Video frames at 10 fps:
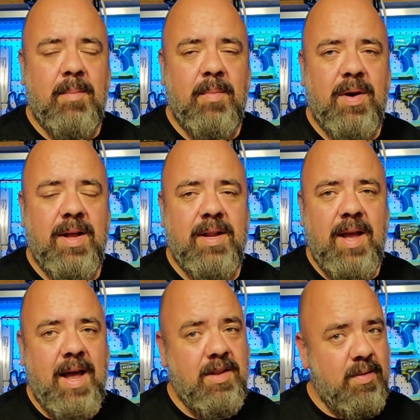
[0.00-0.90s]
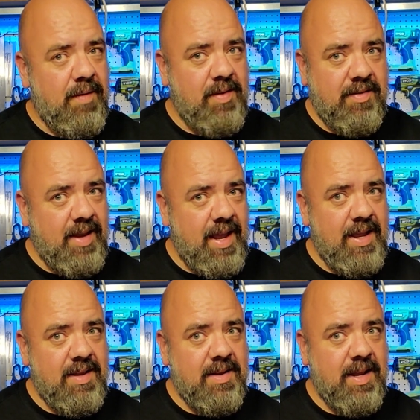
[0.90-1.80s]
but I do have to
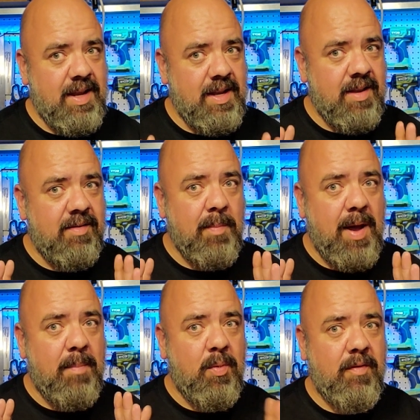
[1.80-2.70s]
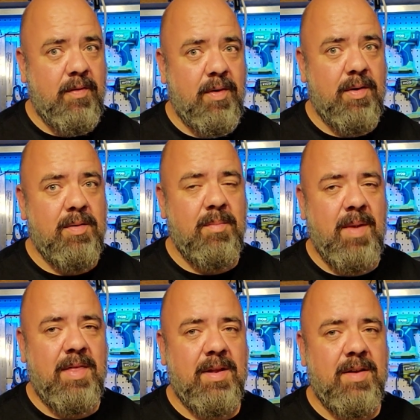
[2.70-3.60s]
say it is my preferred
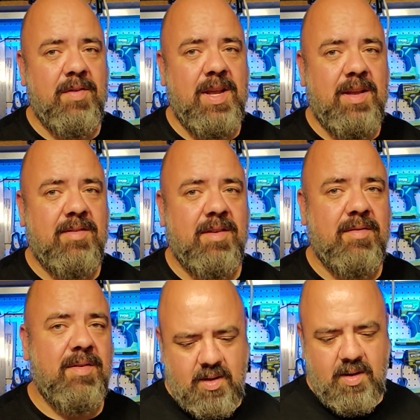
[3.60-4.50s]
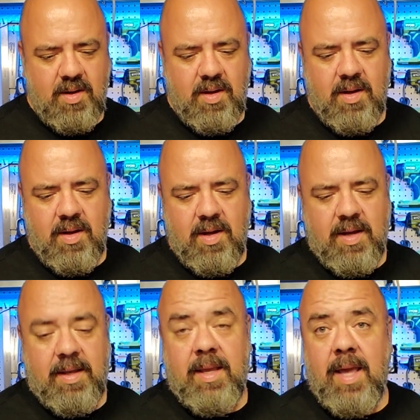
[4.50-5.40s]
method of adhesive.
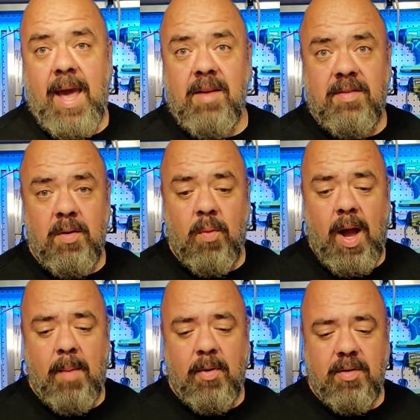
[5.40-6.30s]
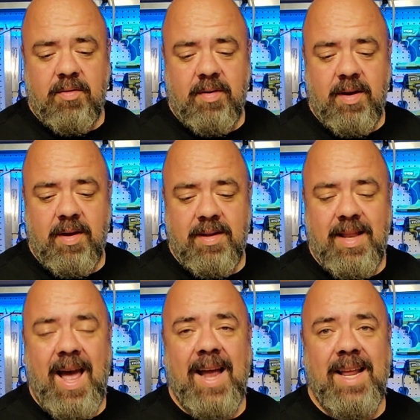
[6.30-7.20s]
Casey Roberts,
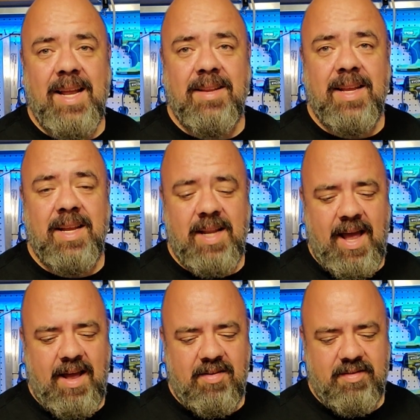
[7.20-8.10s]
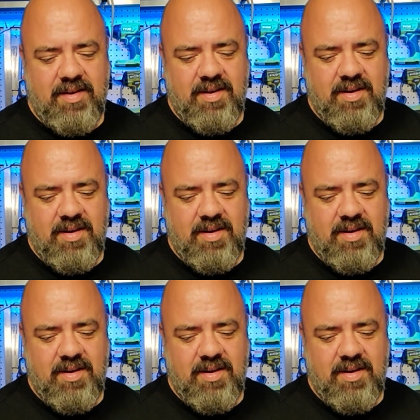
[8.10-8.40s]
918, asked,